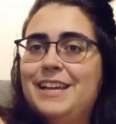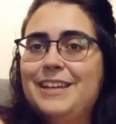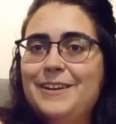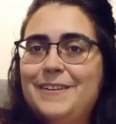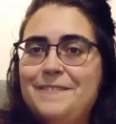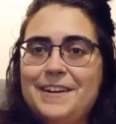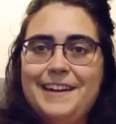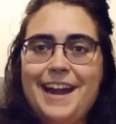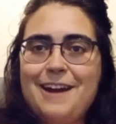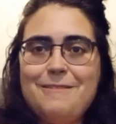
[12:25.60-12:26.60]
you'll
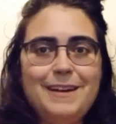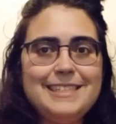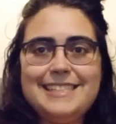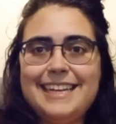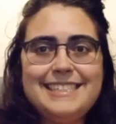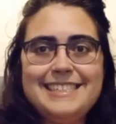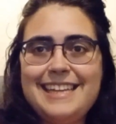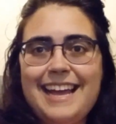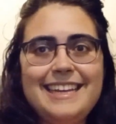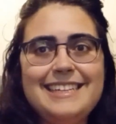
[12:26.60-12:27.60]
figure out what section
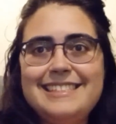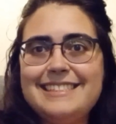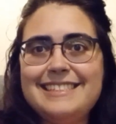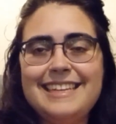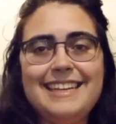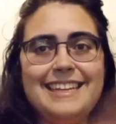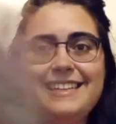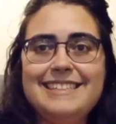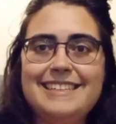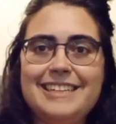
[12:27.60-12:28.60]
that is
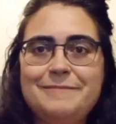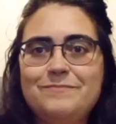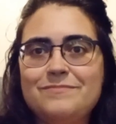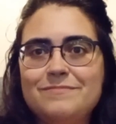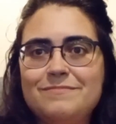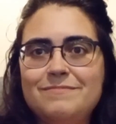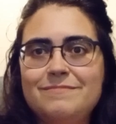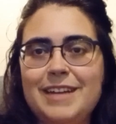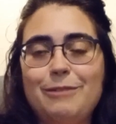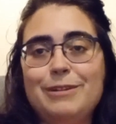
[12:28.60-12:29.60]
in the,
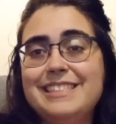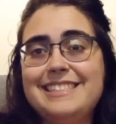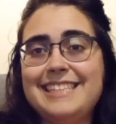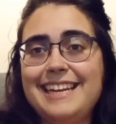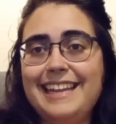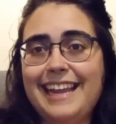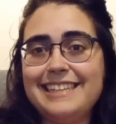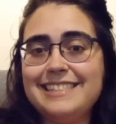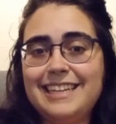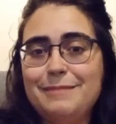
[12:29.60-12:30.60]
I wanted to say the
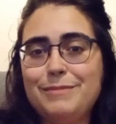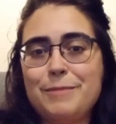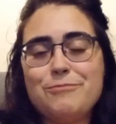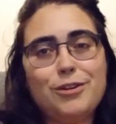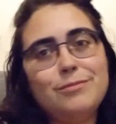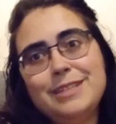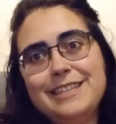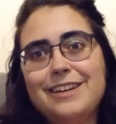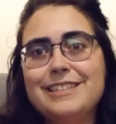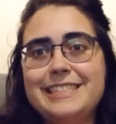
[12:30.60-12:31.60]
next clip, but probably
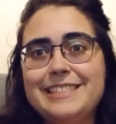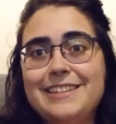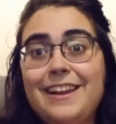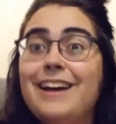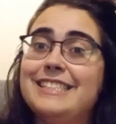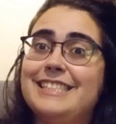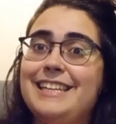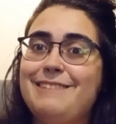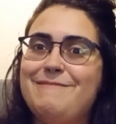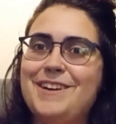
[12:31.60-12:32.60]
not until the last
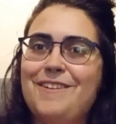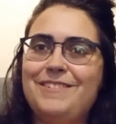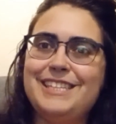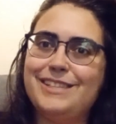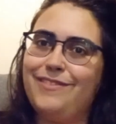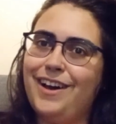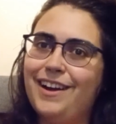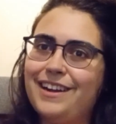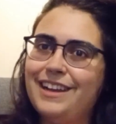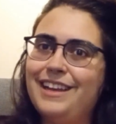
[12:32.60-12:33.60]
clip of this
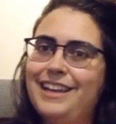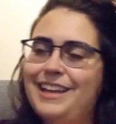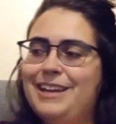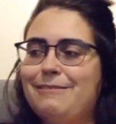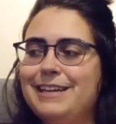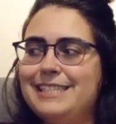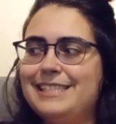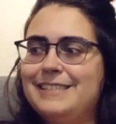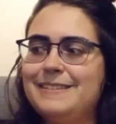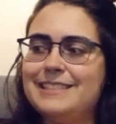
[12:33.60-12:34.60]
vlog.
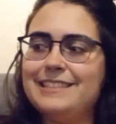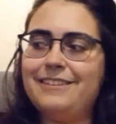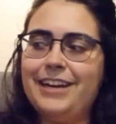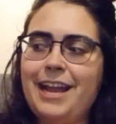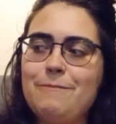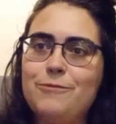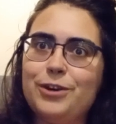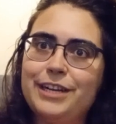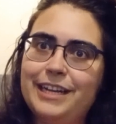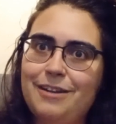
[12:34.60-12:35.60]
Which, considering I'm
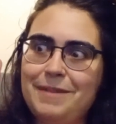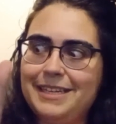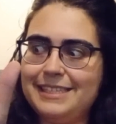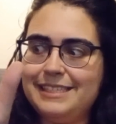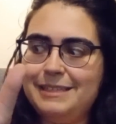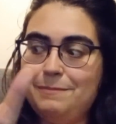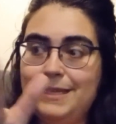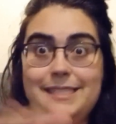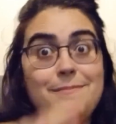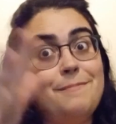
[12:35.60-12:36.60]
working on my Disney
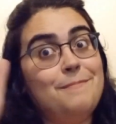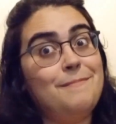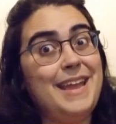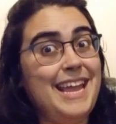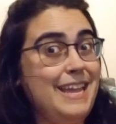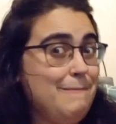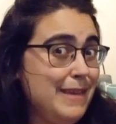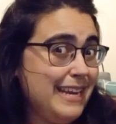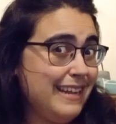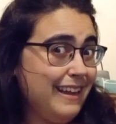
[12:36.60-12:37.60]
piece, may be
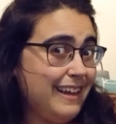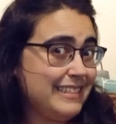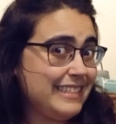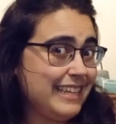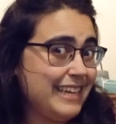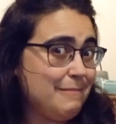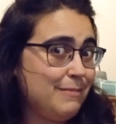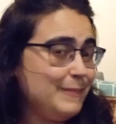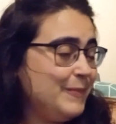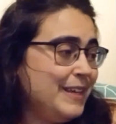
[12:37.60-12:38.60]
the last
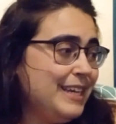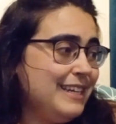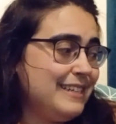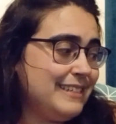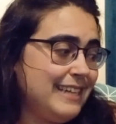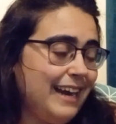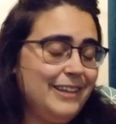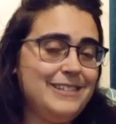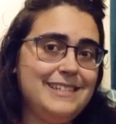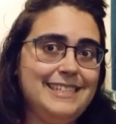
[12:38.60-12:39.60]
clip, because that
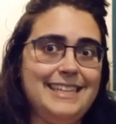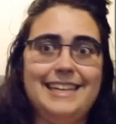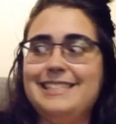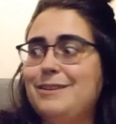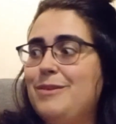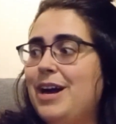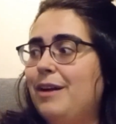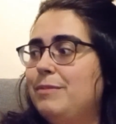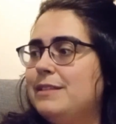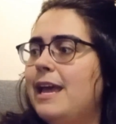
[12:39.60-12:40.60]
usually takes a while. But